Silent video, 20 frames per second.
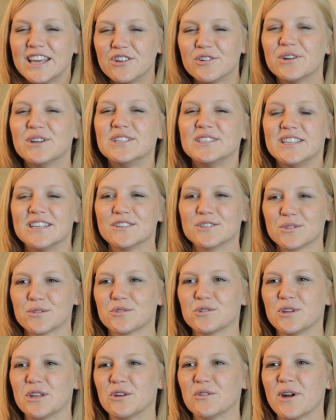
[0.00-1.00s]
increasing
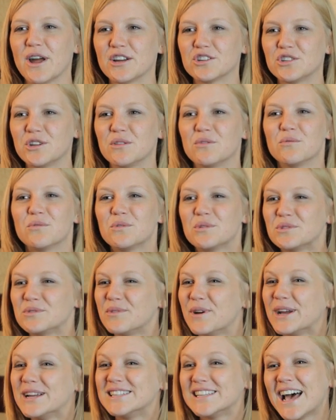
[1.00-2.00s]
social interaction through those
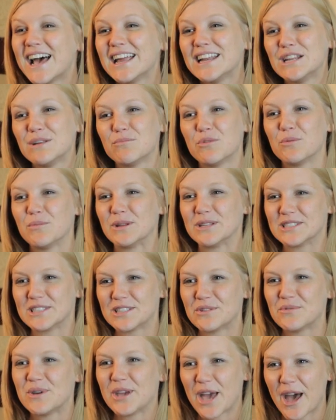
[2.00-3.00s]
very tiny moments
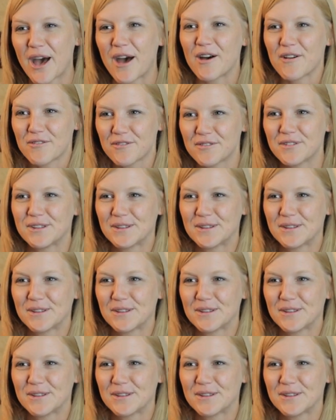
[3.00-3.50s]
that we have.